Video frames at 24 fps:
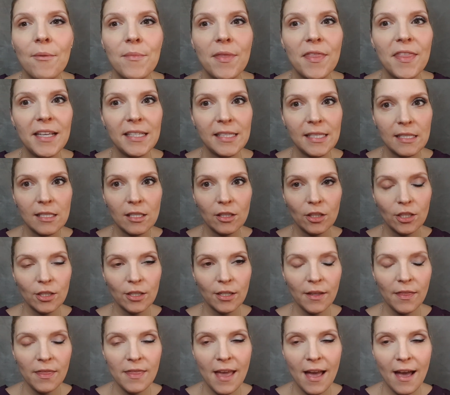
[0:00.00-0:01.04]
This is a
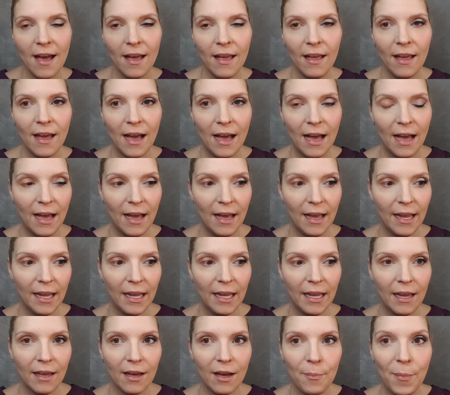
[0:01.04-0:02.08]
look that
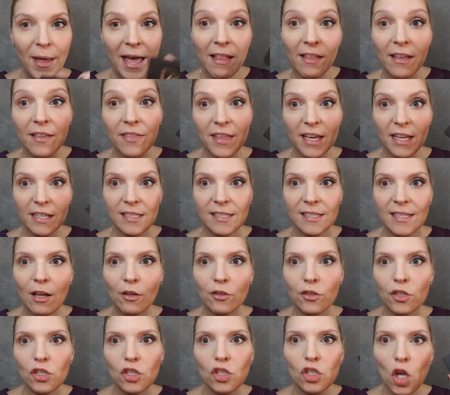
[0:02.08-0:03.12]
a palette that
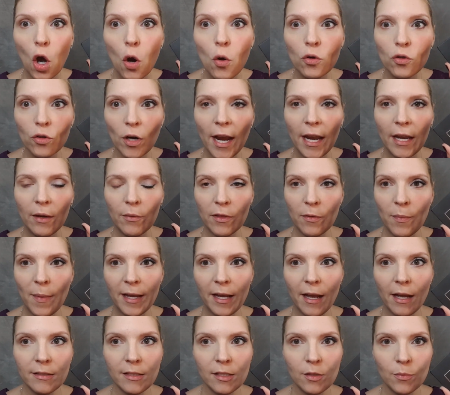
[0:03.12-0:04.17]
sells so great with my
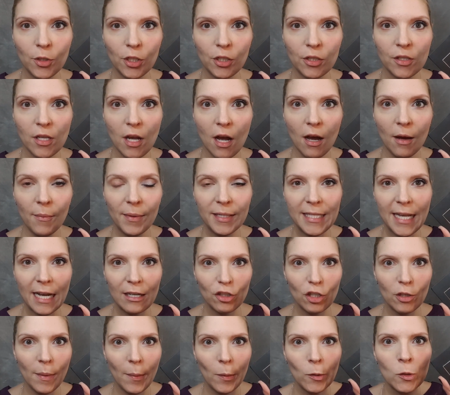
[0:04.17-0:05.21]
customers. It's
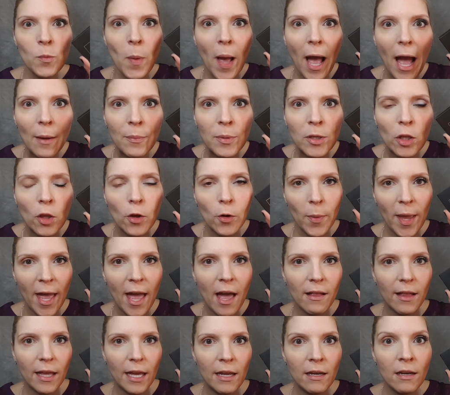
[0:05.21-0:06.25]
actually my most popular
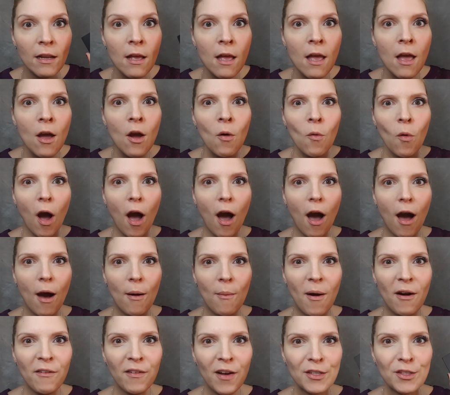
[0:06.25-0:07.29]
palette
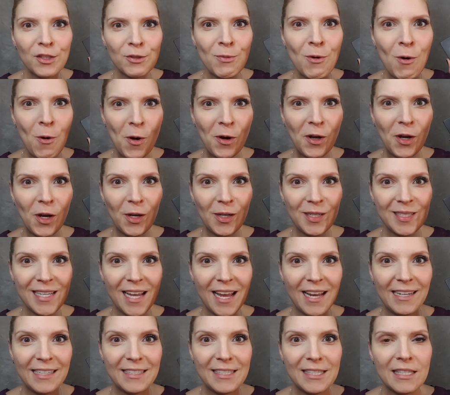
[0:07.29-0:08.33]
of customer orders,
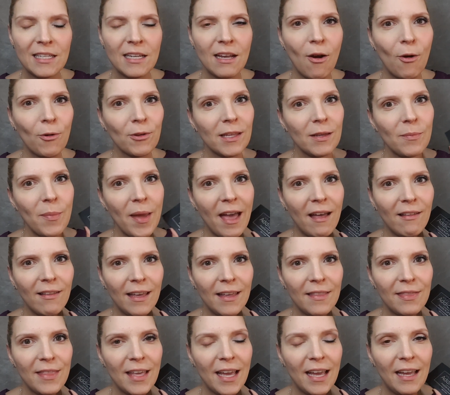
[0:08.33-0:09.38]
and it's the only
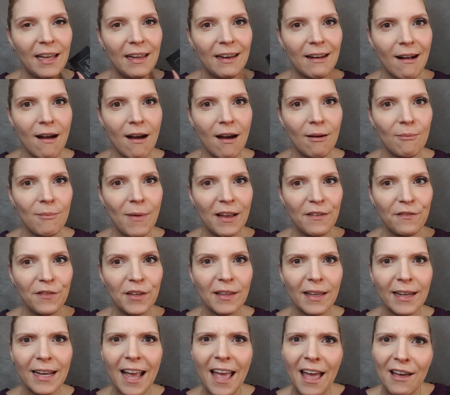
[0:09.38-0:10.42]
palette that I
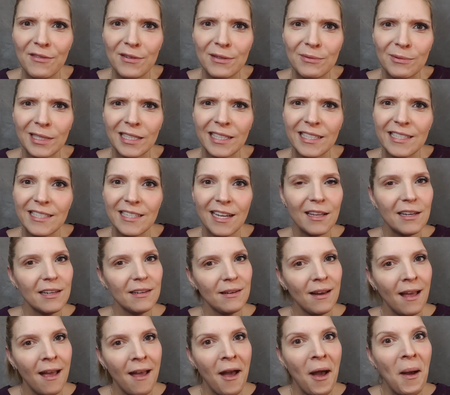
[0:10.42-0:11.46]
feel like I haven't really
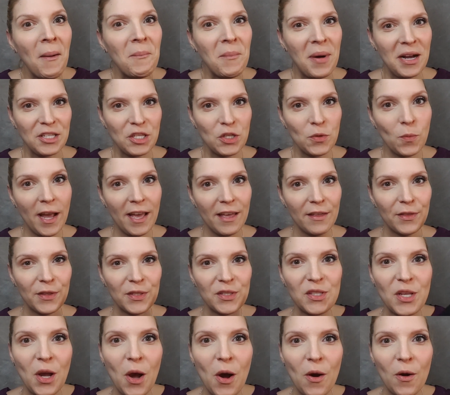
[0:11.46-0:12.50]
done much with.
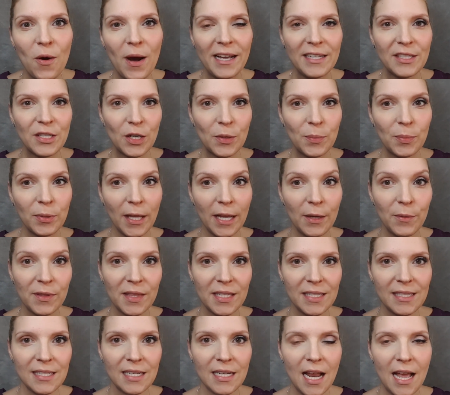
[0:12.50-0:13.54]
So I started playing with
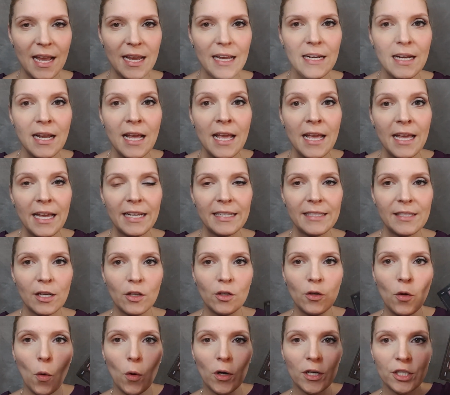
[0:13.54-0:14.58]
this tonight. It's a
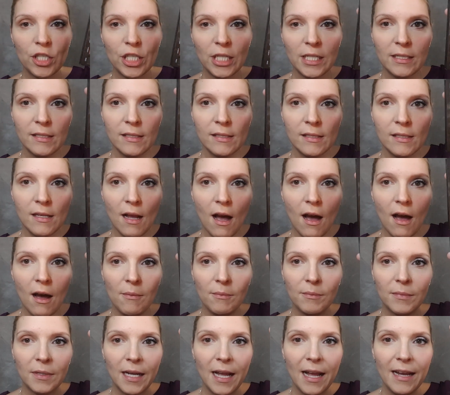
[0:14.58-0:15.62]
gorgeous
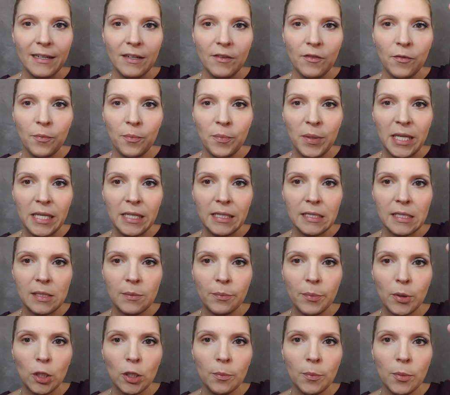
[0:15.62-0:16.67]
kind of pinks
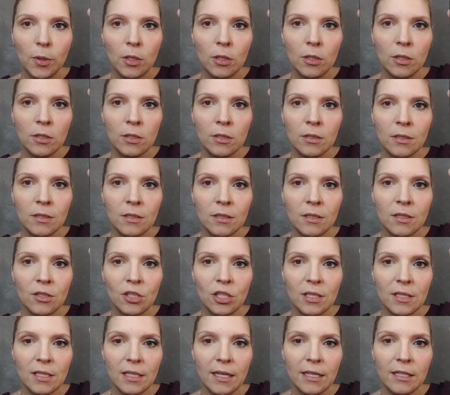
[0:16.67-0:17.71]
and purples,
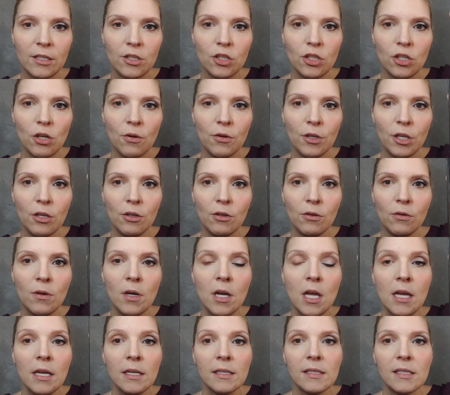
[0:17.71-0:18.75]
just to kind of show you
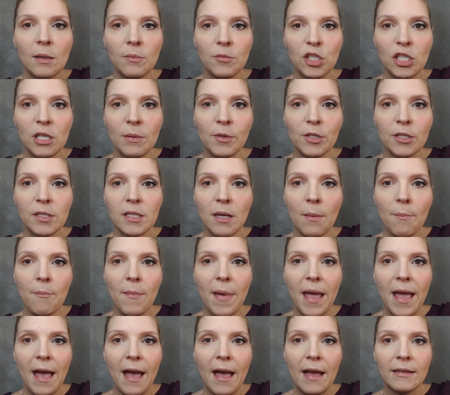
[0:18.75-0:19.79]
some shimmer, some
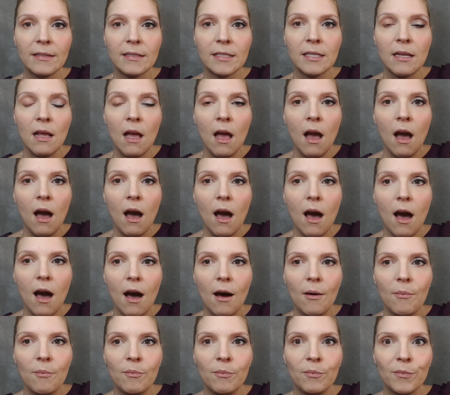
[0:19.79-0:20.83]
matte,
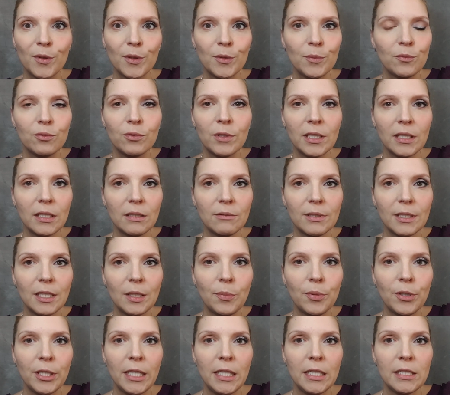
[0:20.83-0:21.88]
really, really
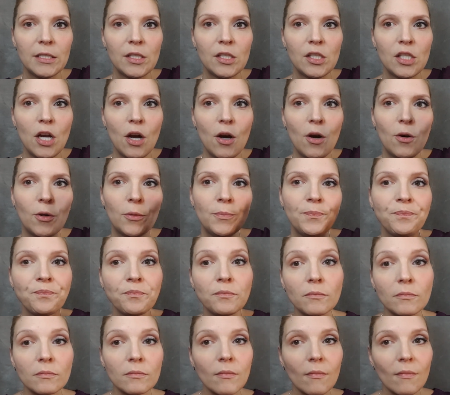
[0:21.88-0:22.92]
pretty. So
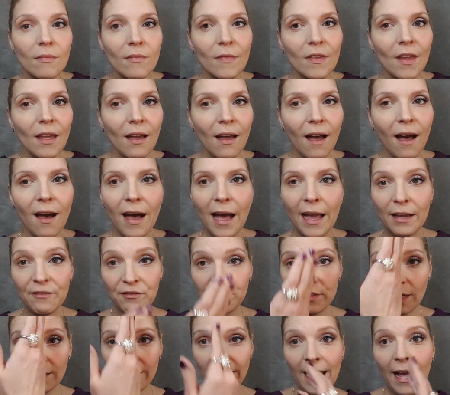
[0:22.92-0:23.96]
I
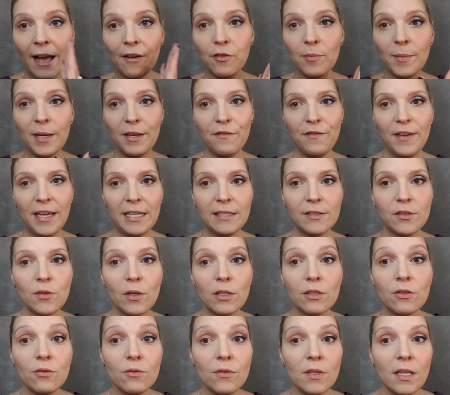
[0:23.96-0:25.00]
have done half of my face, so
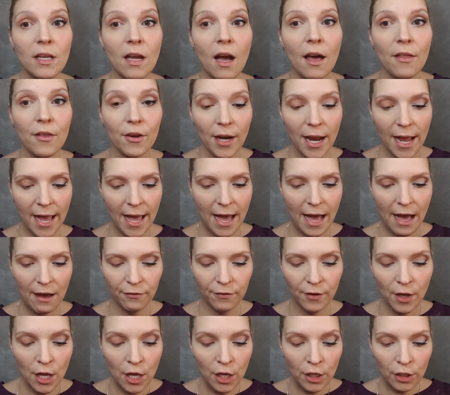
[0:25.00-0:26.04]
I'll do the other
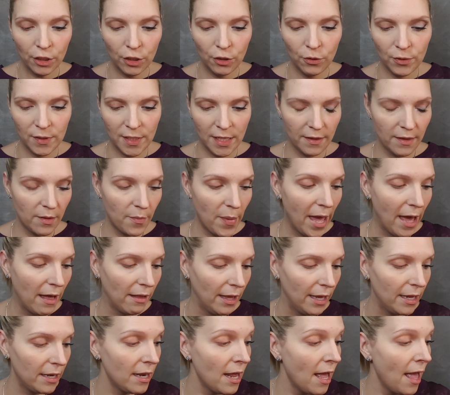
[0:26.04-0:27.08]
half using the
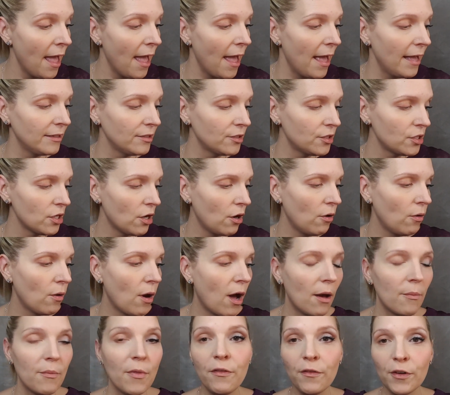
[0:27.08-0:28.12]
palette. And so
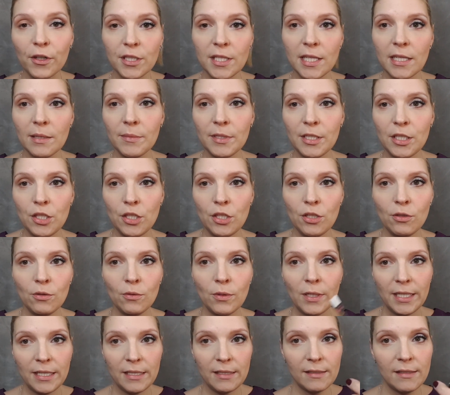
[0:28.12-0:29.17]
the first thing I'm going to do
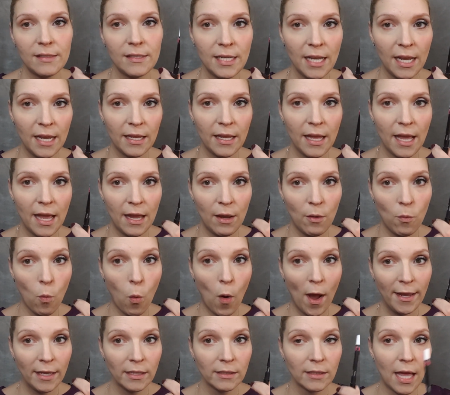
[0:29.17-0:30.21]
is take a
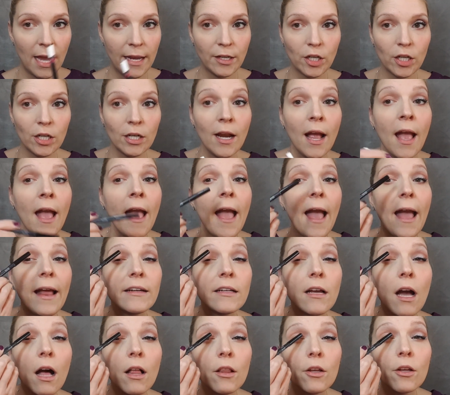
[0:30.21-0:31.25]
white liner
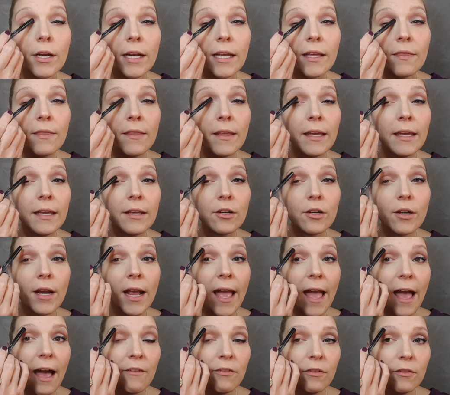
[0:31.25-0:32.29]
and color in the inner
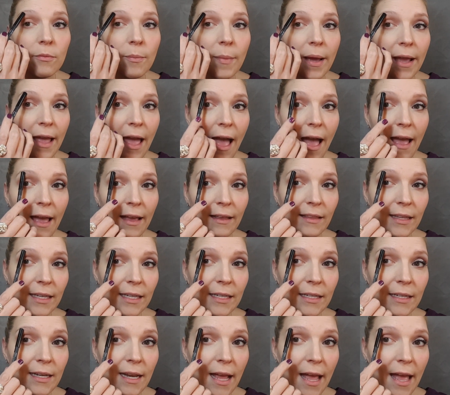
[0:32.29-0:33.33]
half of my
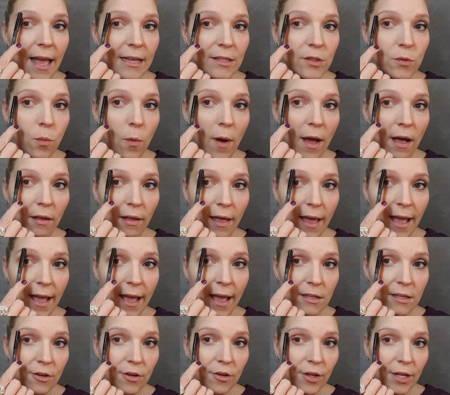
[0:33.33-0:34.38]
eyelid as well
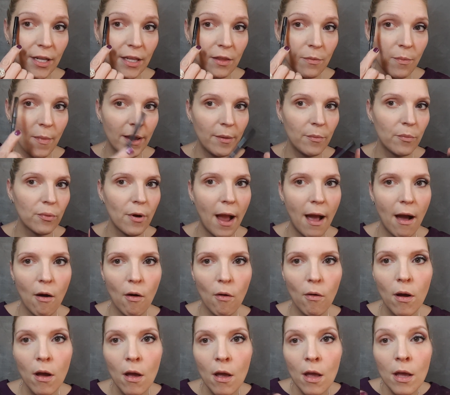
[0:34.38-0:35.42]
as underneath my
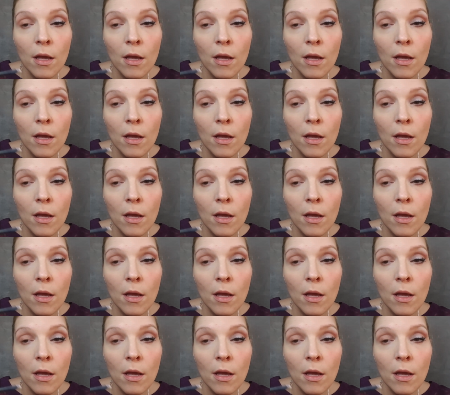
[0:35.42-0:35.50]
brow.